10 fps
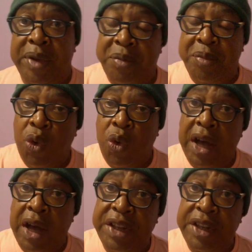
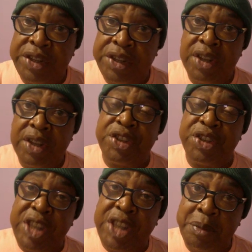people and these
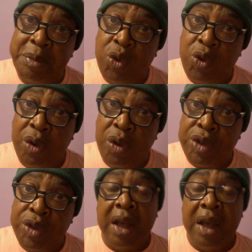sustainable
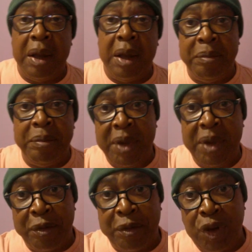goals and
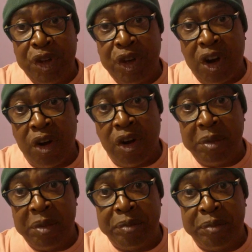people following their
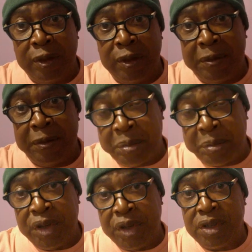carbon
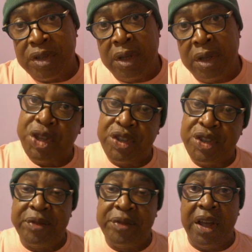footprints. Let me tell
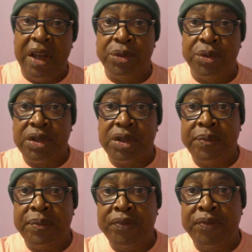you something else.
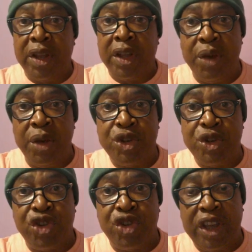They
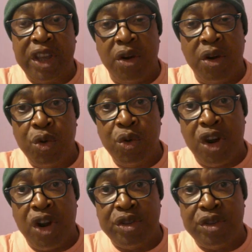want to try and get
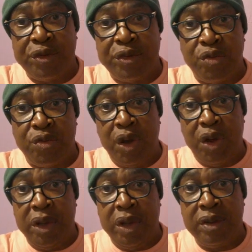all the cars off the
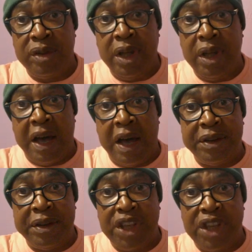road
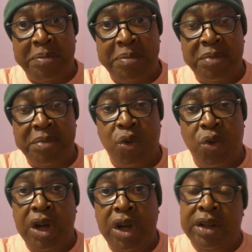and to get
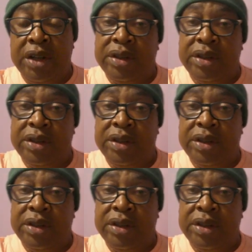people